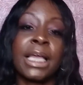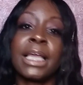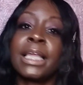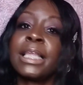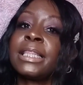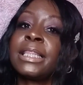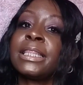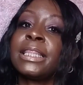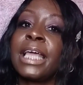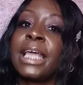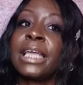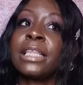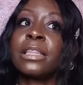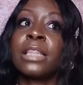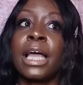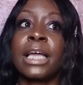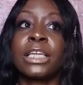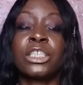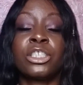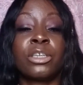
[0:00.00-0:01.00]
and they
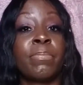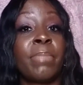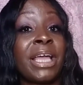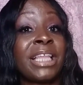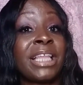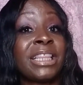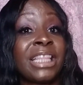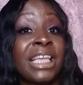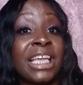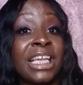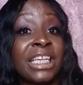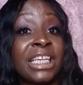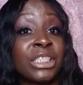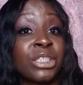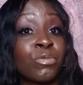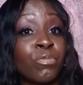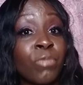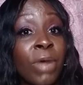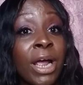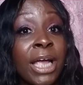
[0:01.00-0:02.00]
like to make
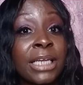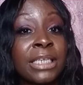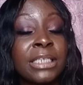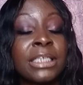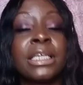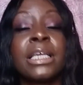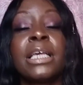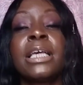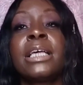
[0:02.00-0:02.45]
things right.